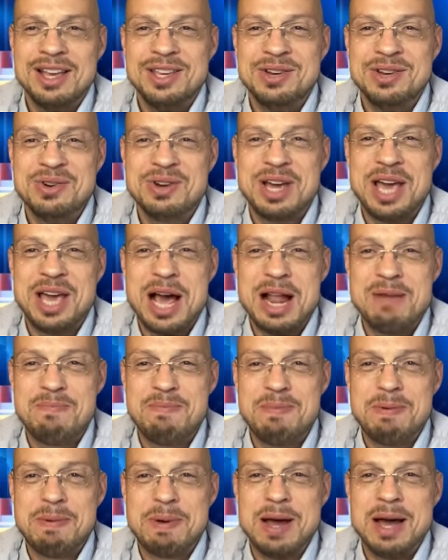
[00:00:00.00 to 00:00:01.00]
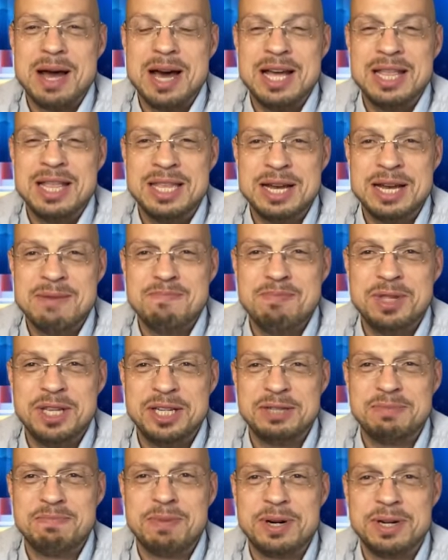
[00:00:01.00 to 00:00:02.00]
you help them
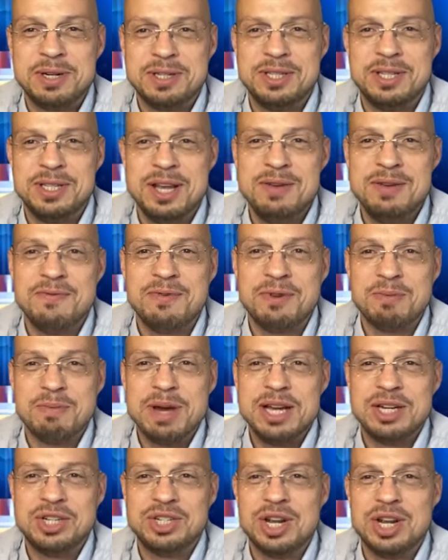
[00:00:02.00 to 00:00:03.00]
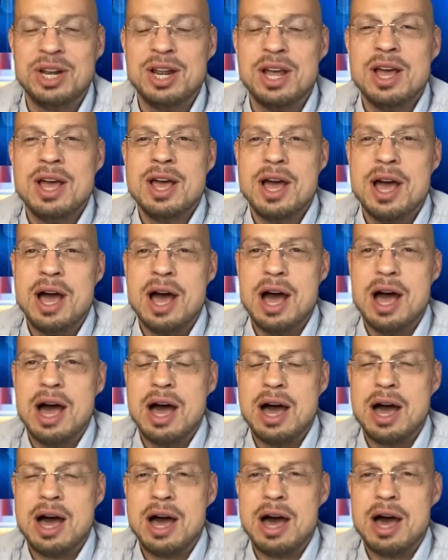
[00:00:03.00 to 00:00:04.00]
disperse the information
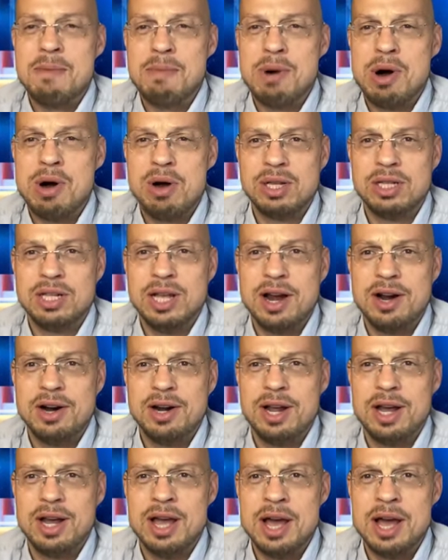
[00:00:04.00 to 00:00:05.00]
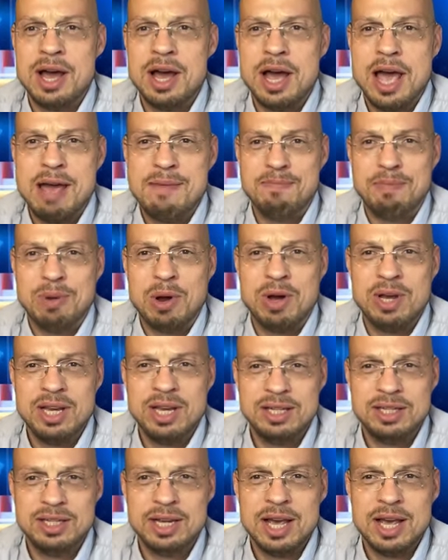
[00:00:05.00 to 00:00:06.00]
among their
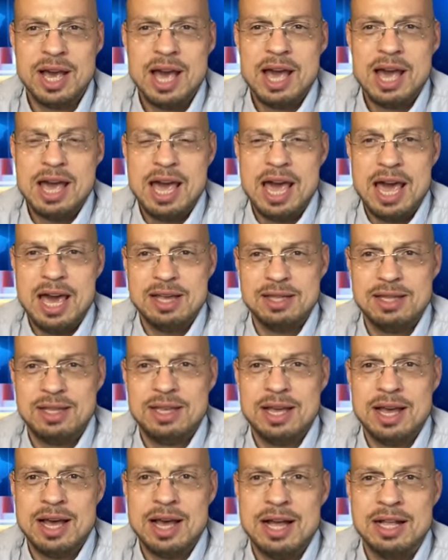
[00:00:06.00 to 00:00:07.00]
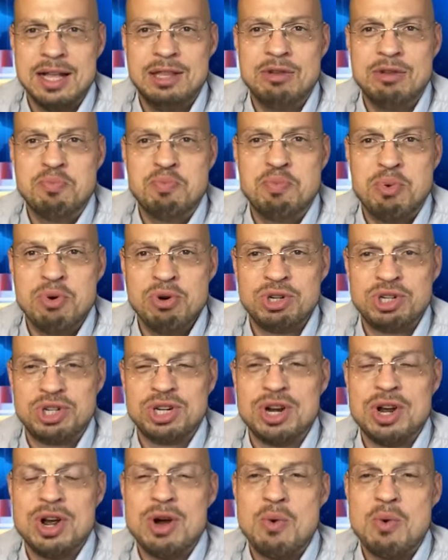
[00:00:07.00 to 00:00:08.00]
employees and to
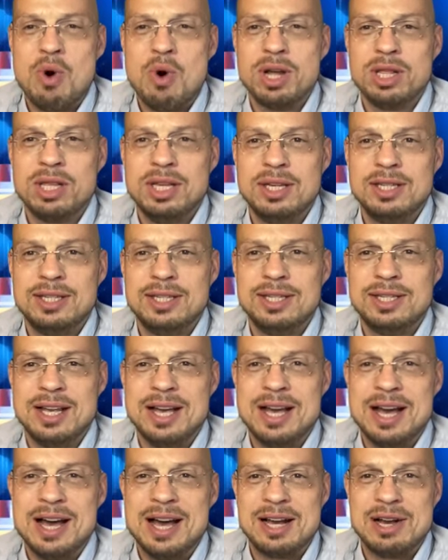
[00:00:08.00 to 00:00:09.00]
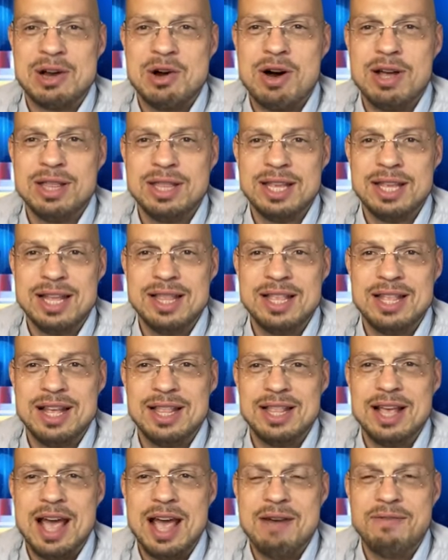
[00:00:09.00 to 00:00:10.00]
push what is content
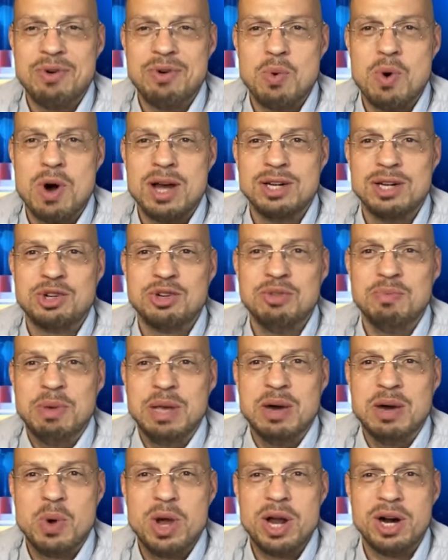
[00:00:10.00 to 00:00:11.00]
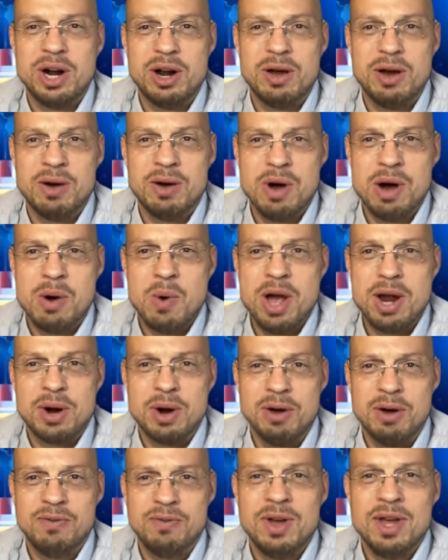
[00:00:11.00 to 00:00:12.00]
that everyone should be aware,
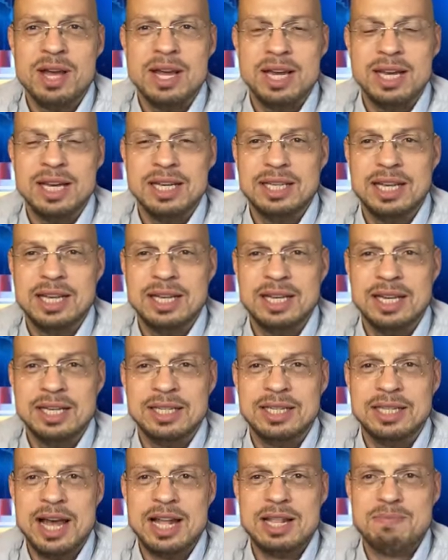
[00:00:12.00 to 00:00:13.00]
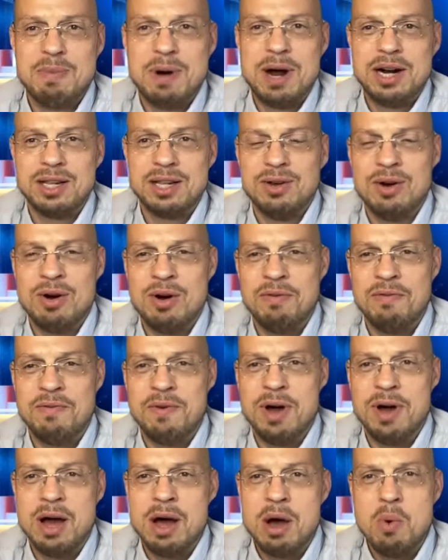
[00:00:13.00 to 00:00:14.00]
aware of? Is, is that part of
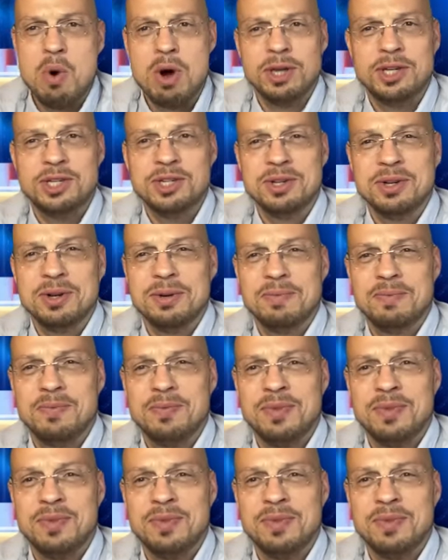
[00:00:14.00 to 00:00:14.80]
uh, what you do?